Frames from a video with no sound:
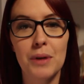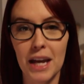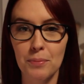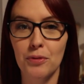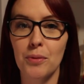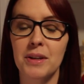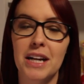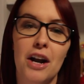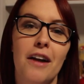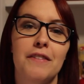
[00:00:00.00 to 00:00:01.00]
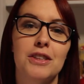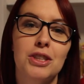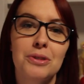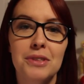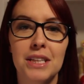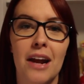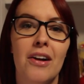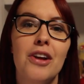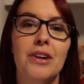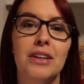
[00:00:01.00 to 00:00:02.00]
you can't perform the dare, if it's too
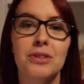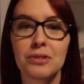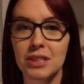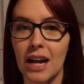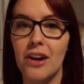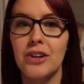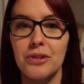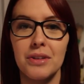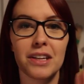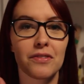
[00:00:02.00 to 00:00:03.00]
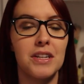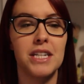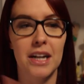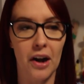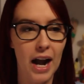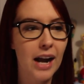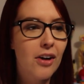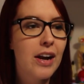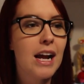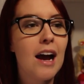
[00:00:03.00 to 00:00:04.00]
scary, you get too scared, you leave the dare
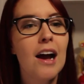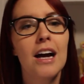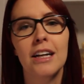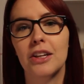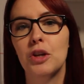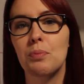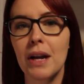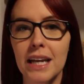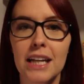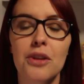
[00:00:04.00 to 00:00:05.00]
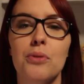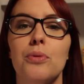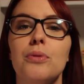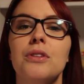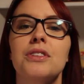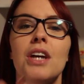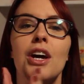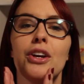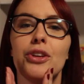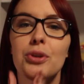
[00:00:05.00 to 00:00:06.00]
area, like you break any of the rules,
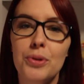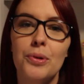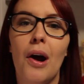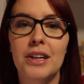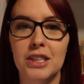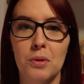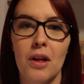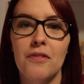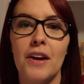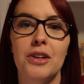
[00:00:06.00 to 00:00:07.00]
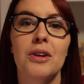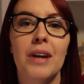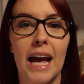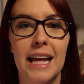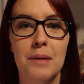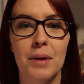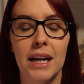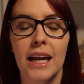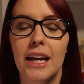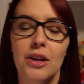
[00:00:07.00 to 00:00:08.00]
you are disqualified, you don't get any
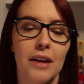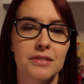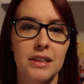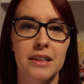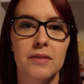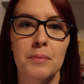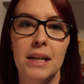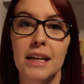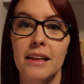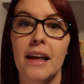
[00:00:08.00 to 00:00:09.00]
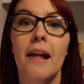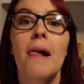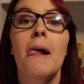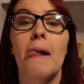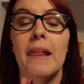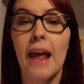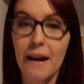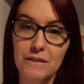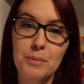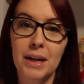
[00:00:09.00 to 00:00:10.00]
money, and you have to leave immediately. And
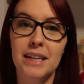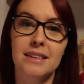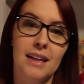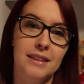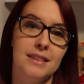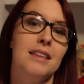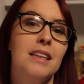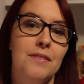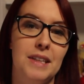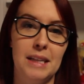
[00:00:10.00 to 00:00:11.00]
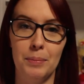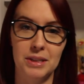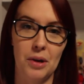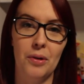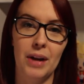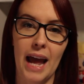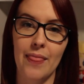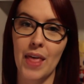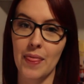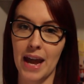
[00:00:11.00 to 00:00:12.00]
everybody decides to leave this episode,
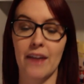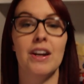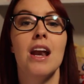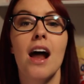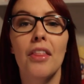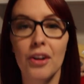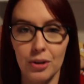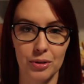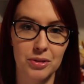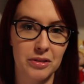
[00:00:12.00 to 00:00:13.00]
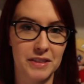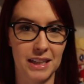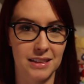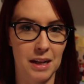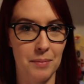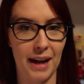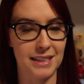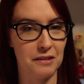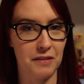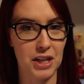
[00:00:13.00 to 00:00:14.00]
and then they have another crew of 6 come back
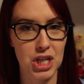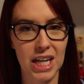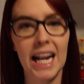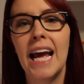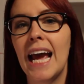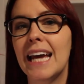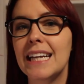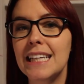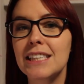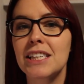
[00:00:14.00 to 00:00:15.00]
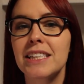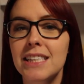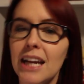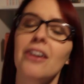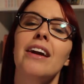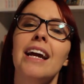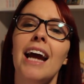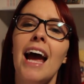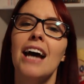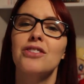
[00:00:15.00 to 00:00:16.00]
to finish it. And it is
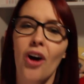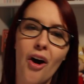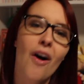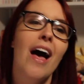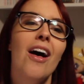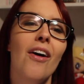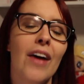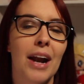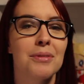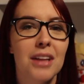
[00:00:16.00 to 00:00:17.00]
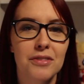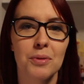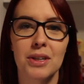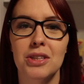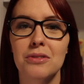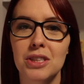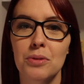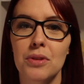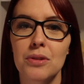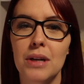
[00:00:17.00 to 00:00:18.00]
scary as all hell, and I would love to watch those
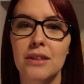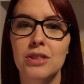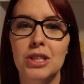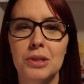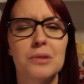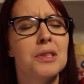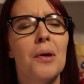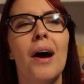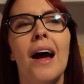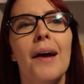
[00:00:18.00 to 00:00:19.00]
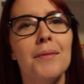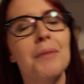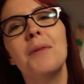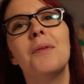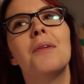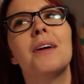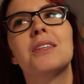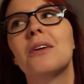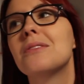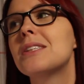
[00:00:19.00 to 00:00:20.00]
2 with you guys too. So maybe we'll
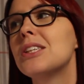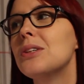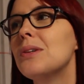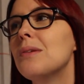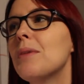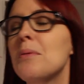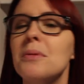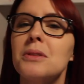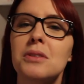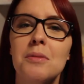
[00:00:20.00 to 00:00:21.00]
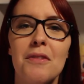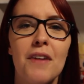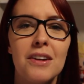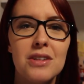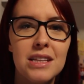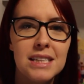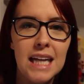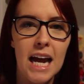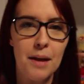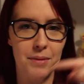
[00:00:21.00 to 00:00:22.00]
watch those 2, maybe we'll do Cement Factory this
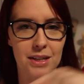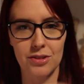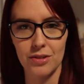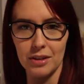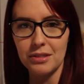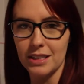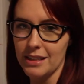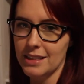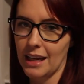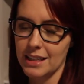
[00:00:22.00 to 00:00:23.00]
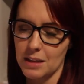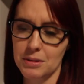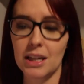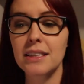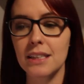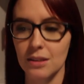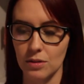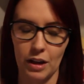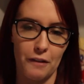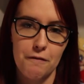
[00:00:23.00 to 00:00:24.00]
time and then do those the second time, because
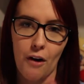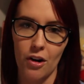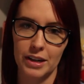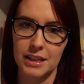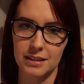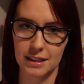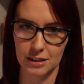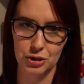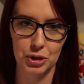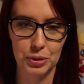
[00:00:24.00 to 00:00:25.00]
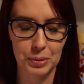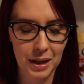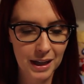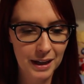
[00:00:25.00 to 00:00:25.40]
that's like far into season 2.